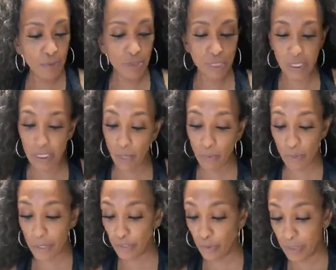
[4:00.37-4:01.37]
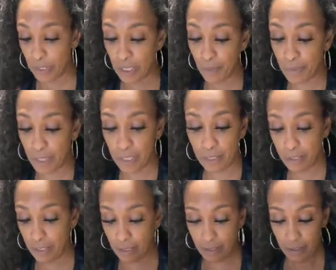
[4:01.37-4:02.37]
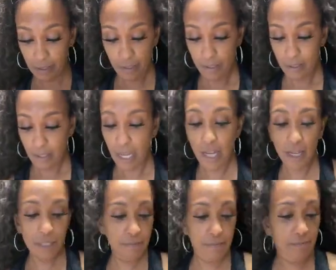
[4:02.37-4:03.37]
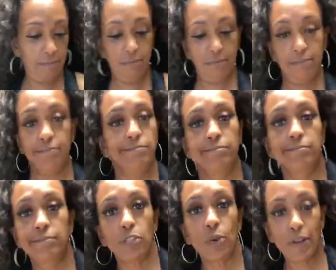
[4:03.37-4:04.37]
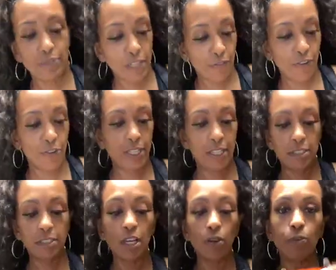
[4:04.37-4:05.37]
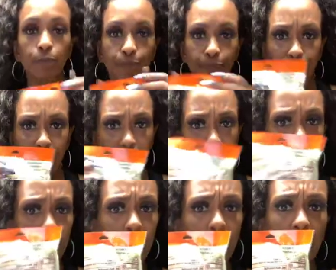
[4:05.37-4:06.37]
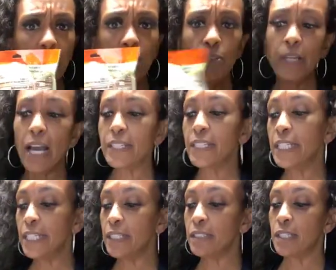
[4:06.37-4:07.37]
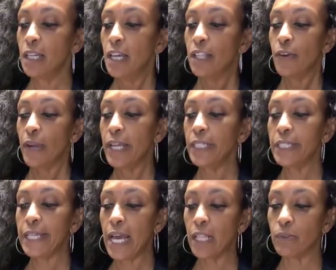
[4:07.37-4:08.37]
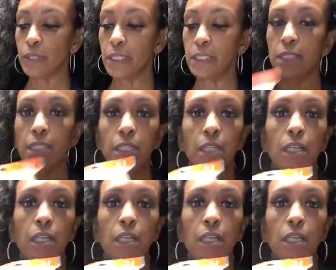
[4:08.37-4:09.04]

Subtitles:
usually somewhere doing something and don't have time for all that. So you got these, they're 80 calories.